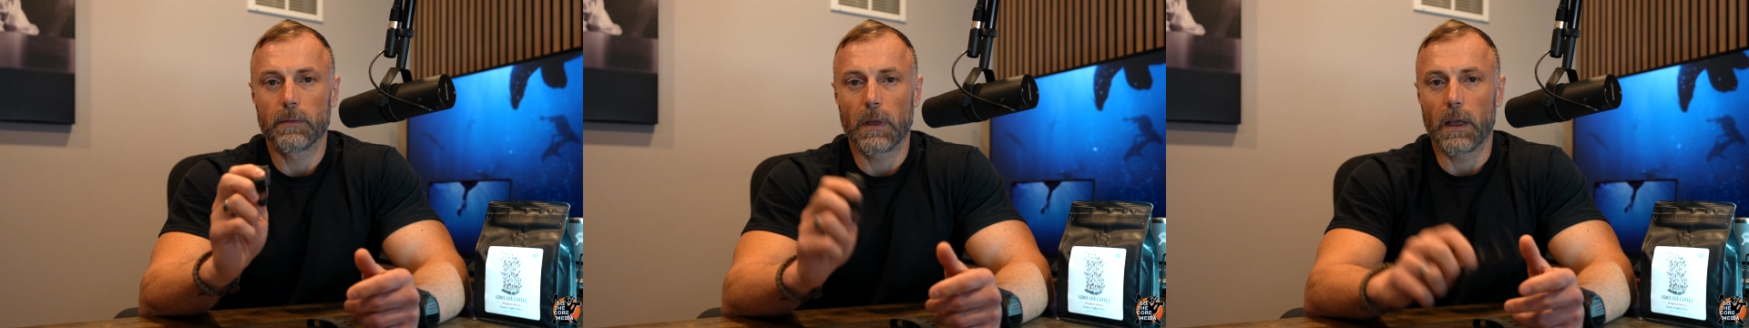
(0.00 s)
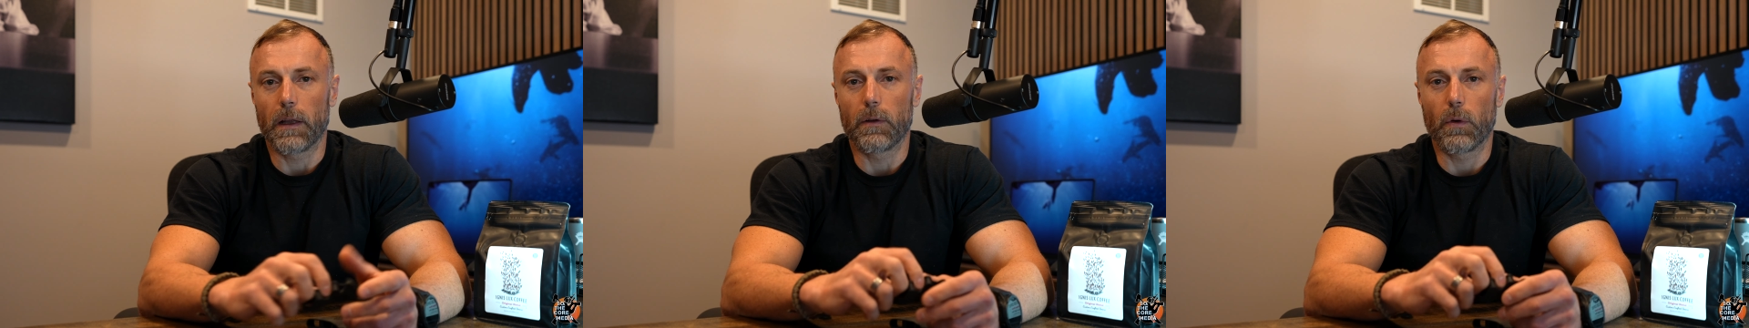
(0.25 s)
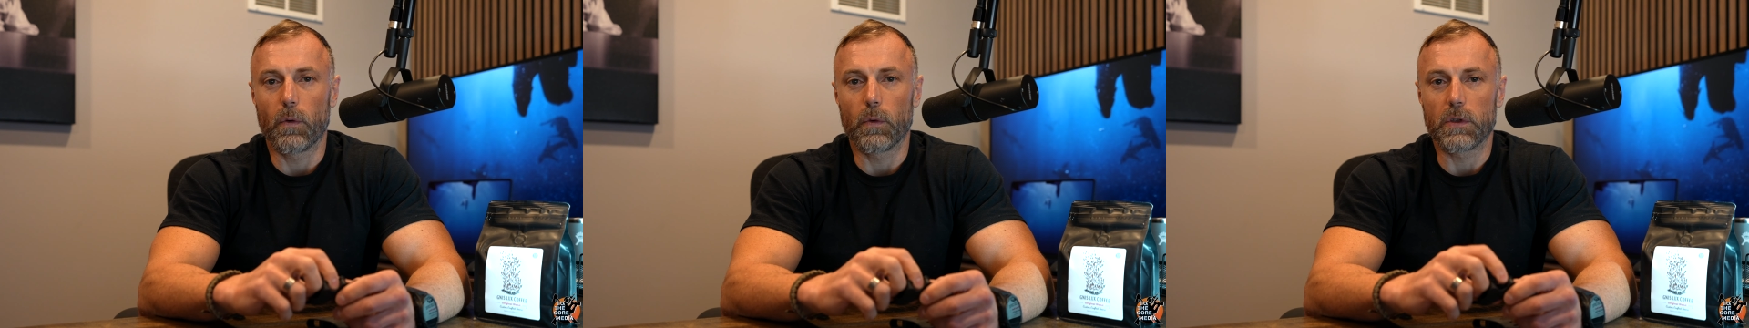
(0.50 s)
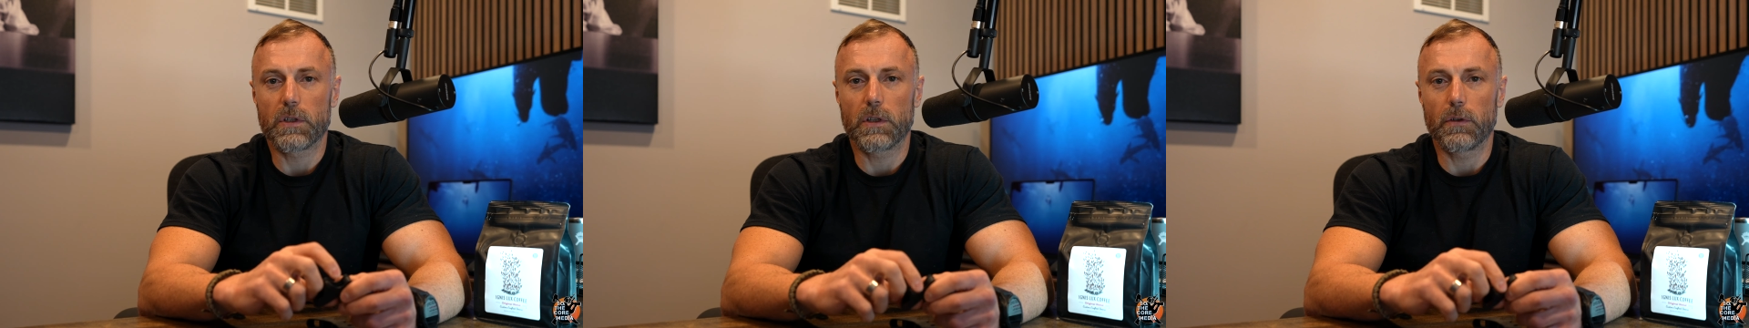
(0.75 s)
and
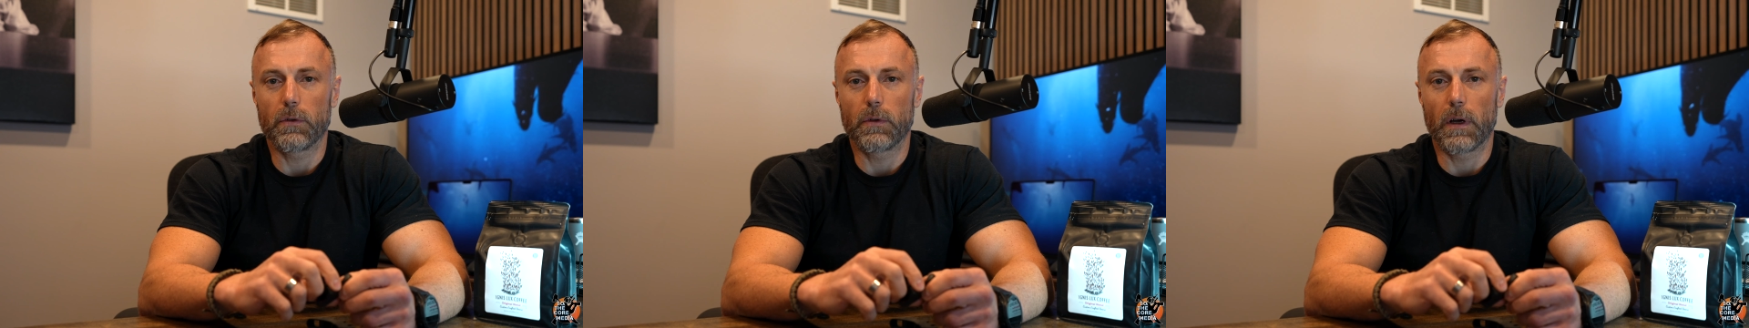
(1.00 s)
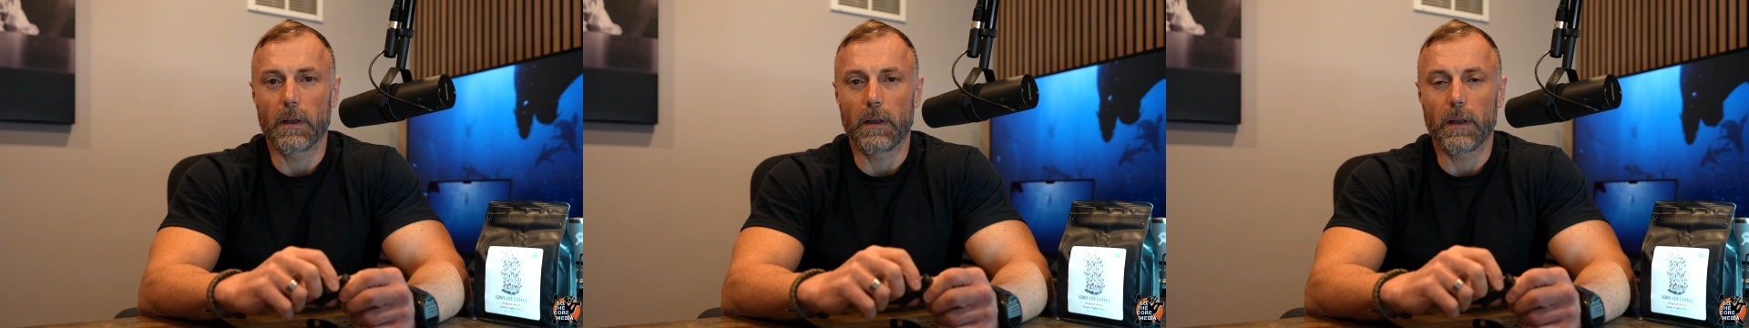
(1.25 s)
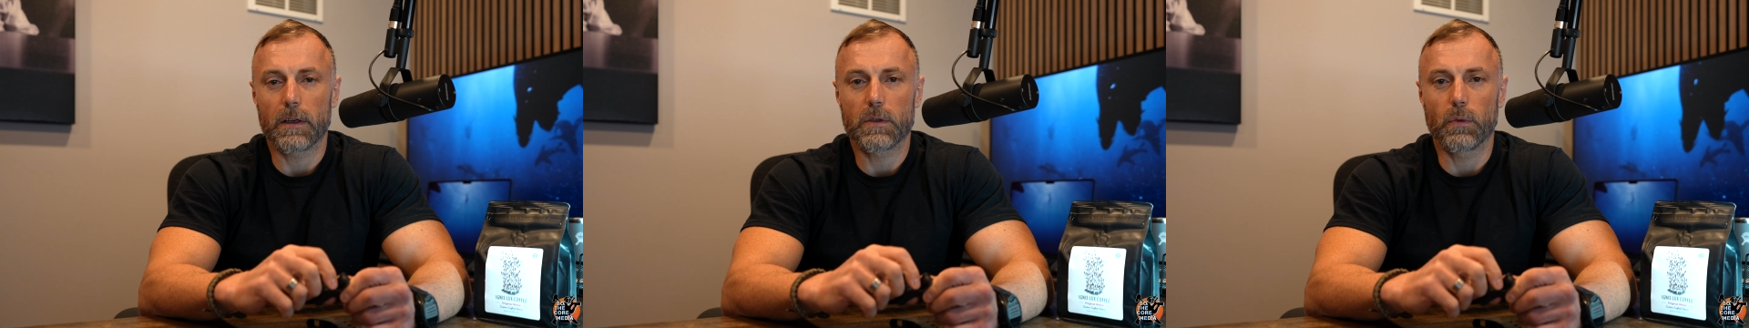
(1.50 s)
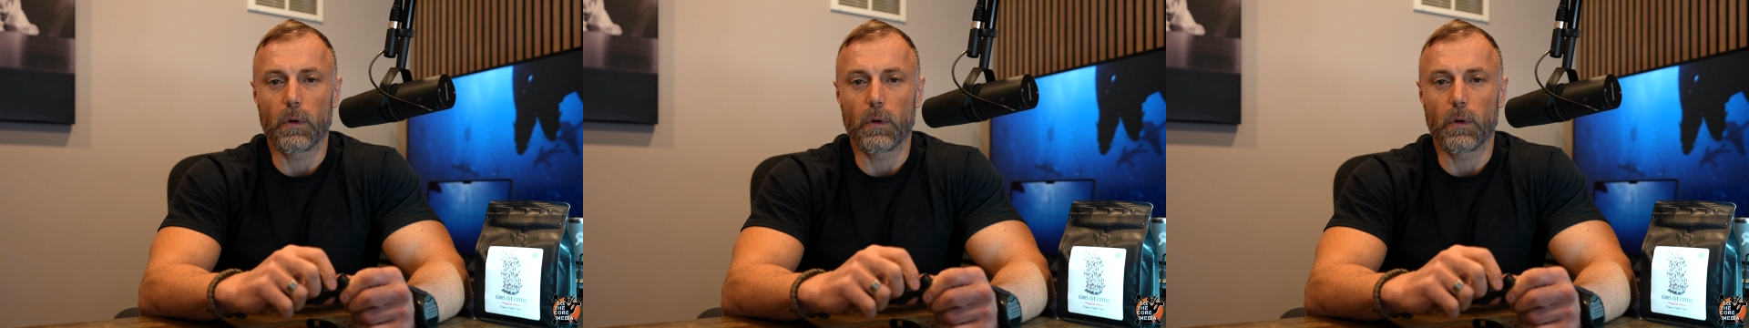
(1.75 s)
we'll see you on the next